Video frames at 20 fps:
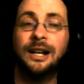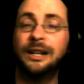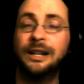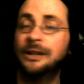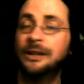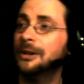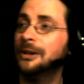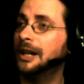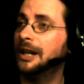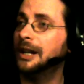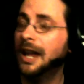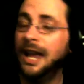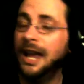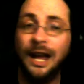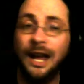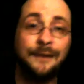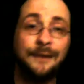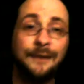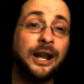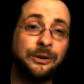
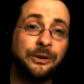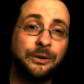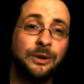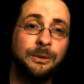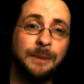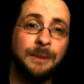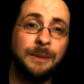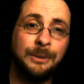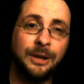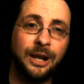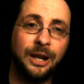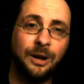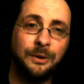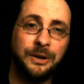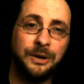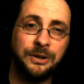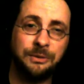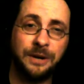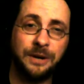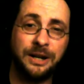I've got a crew member that
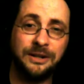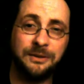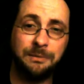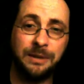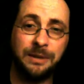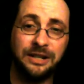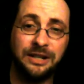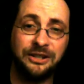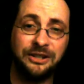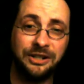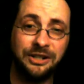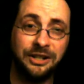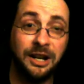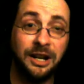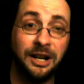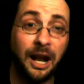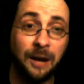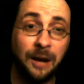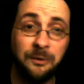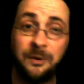always rides bitch,
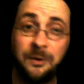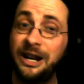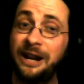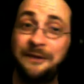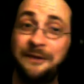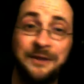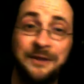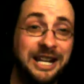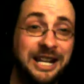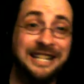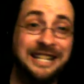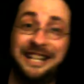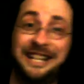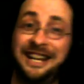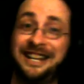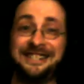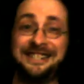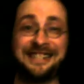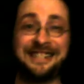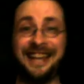and whenever he
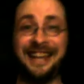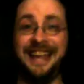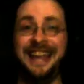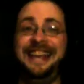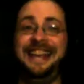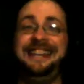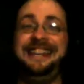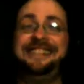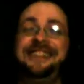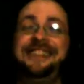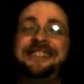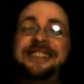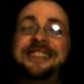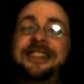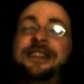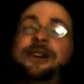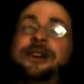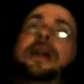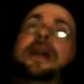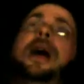does, he's just sitting
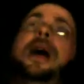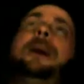there going.